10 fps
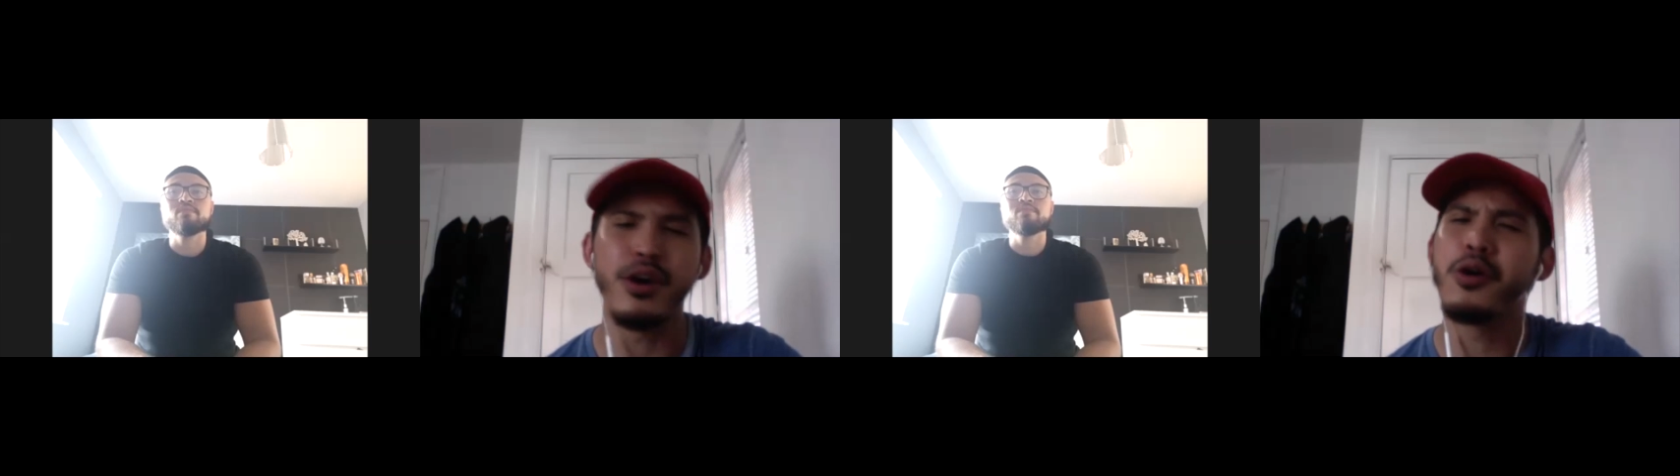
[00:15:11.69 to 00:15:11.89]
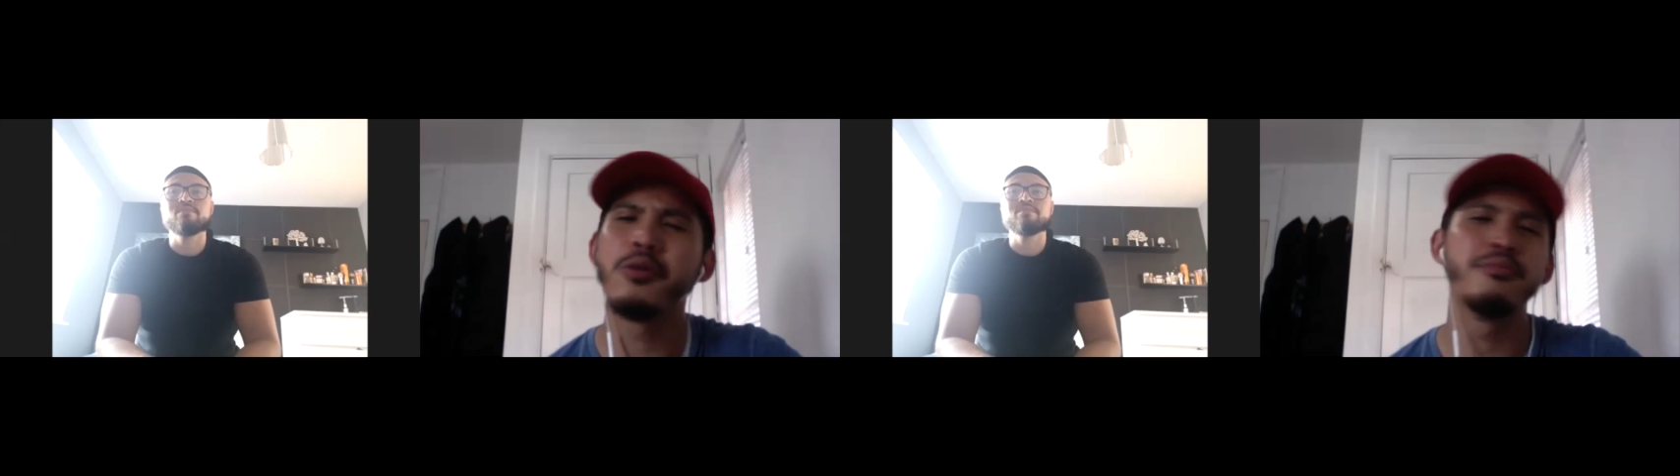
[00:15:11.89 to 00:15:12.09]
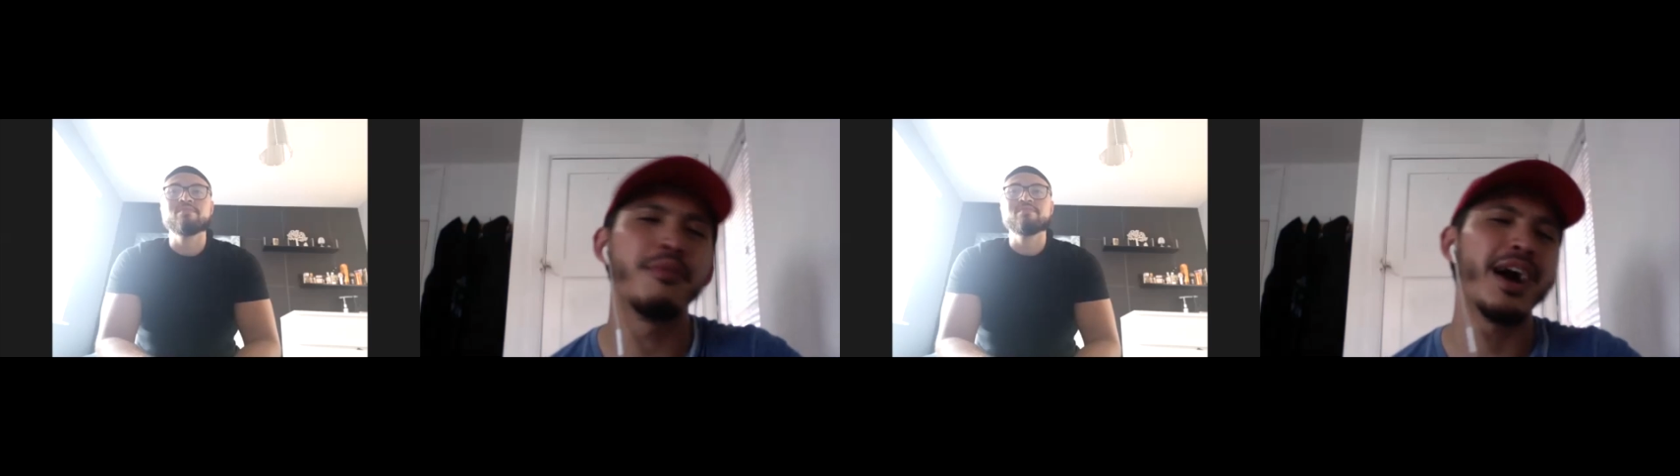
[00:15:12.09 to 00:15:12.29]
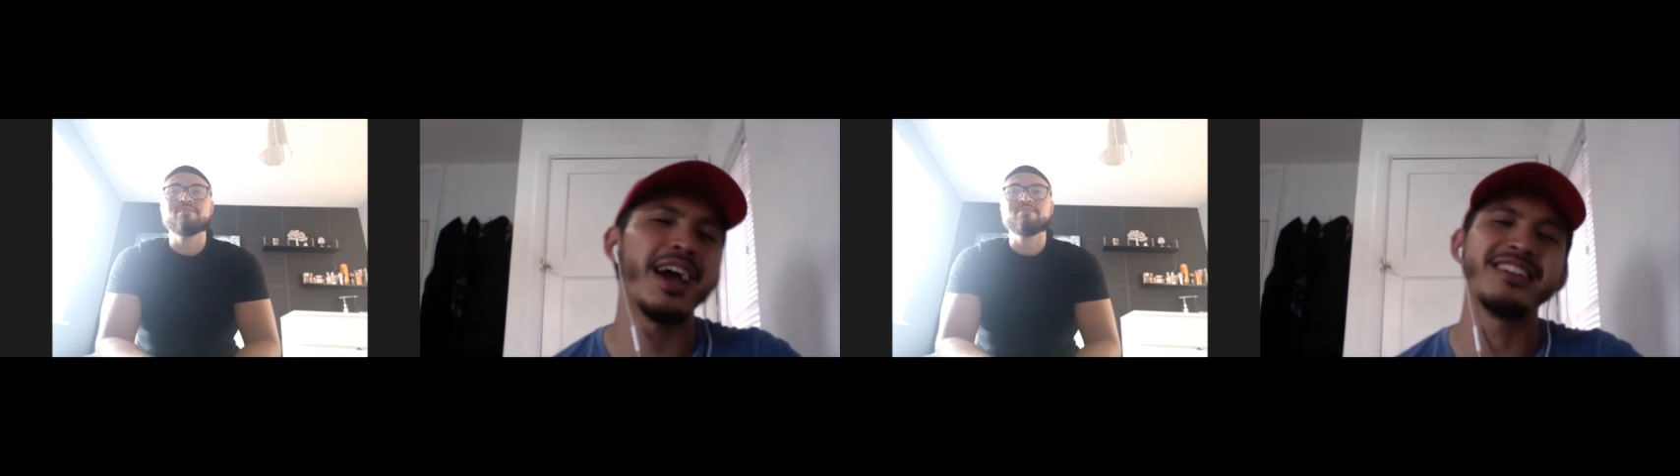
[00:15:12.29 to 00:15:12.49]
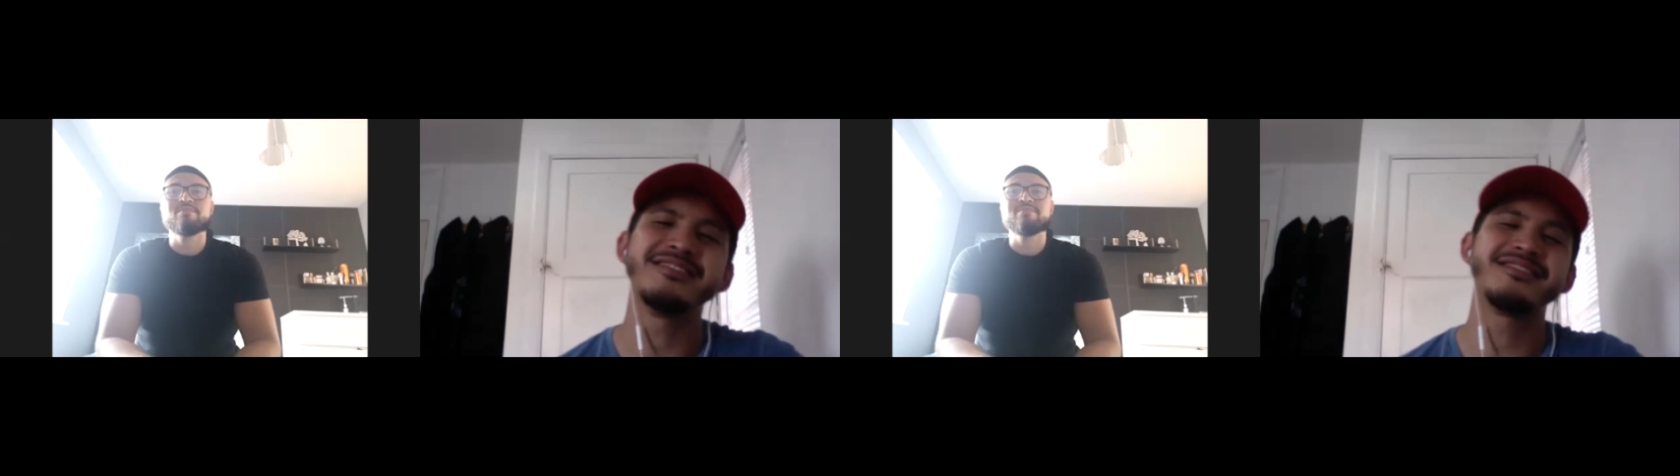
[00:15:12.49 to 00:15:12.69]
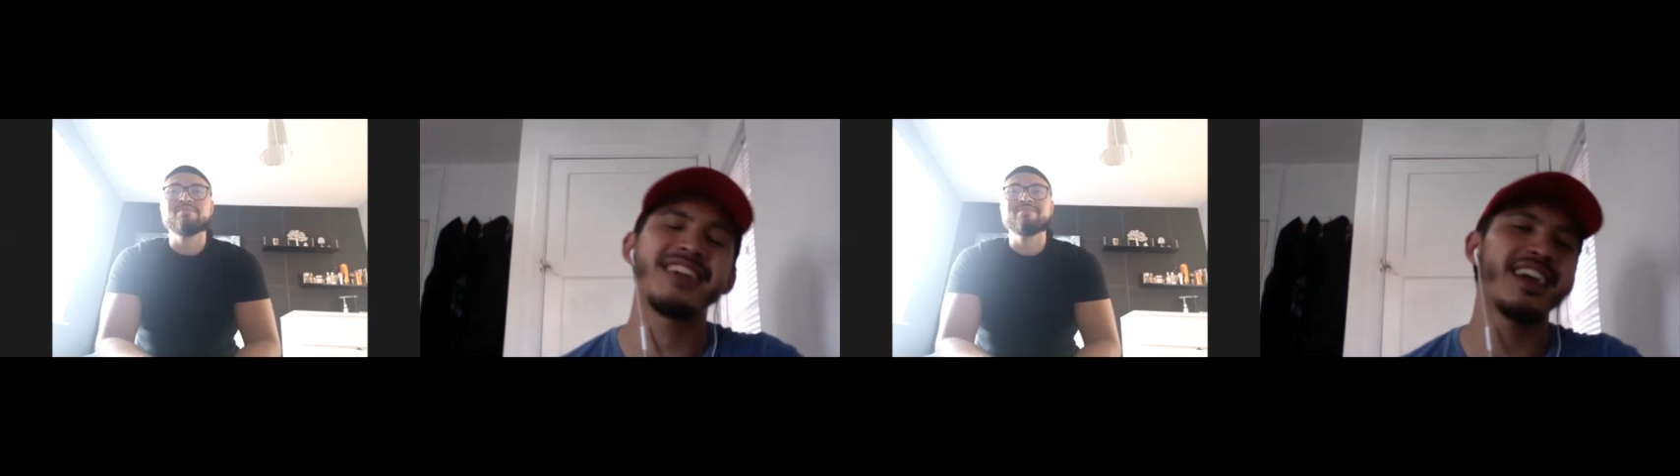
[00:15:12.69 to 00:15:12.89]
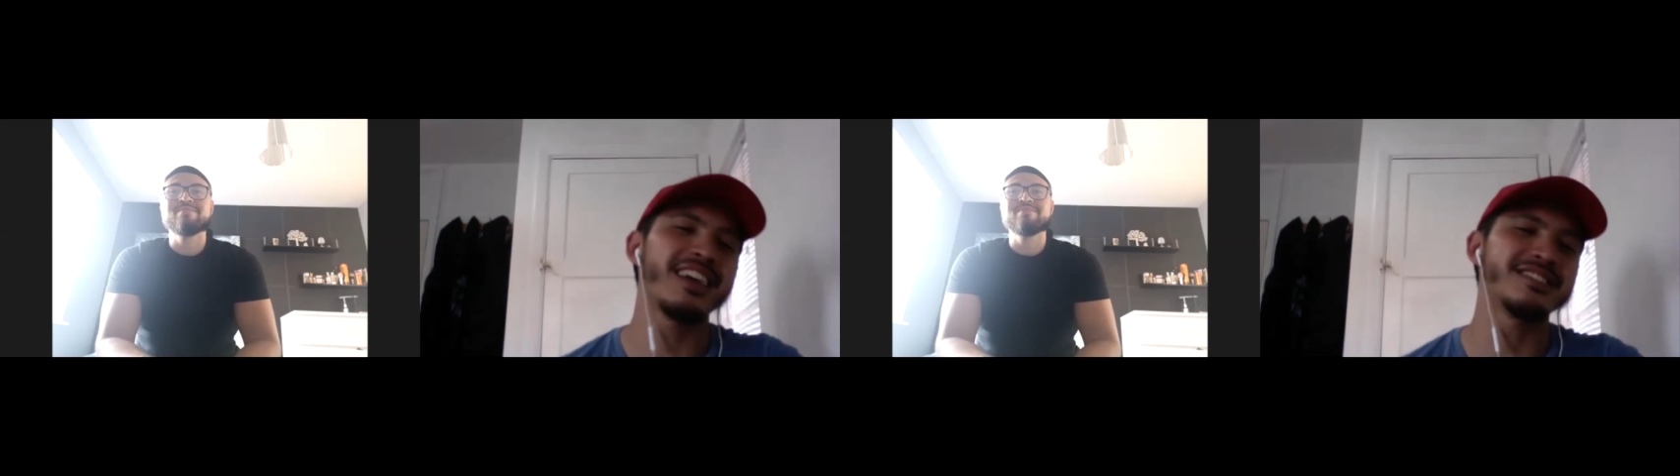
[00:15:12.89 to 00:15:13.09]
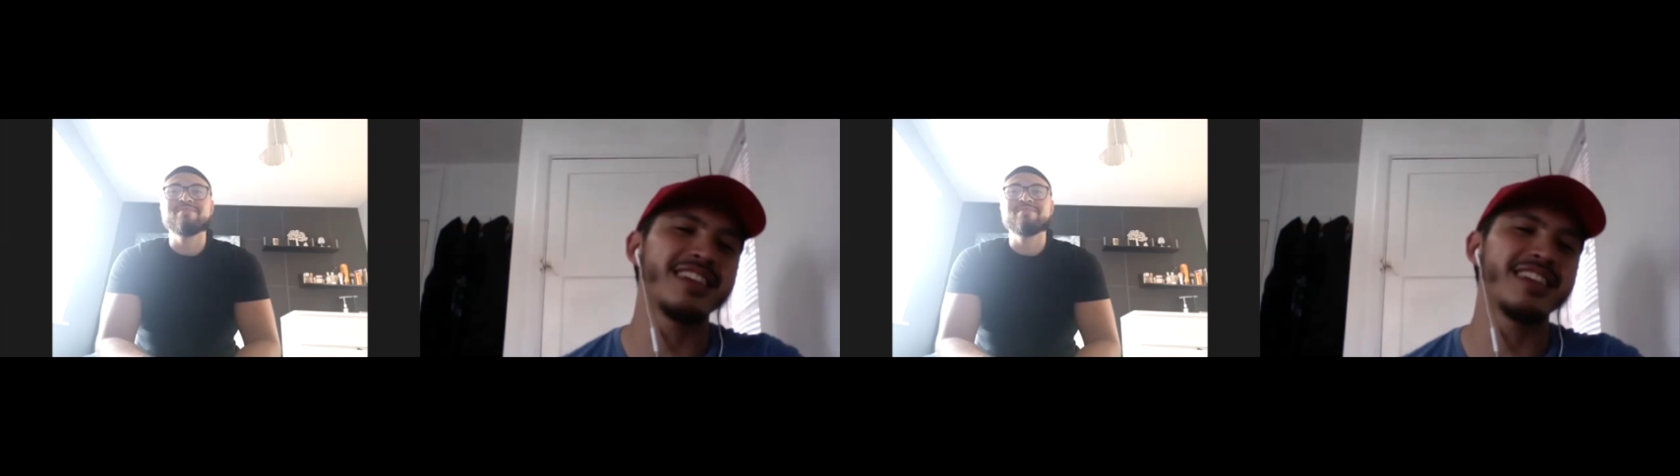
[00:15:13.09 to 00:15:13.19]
Oh my days,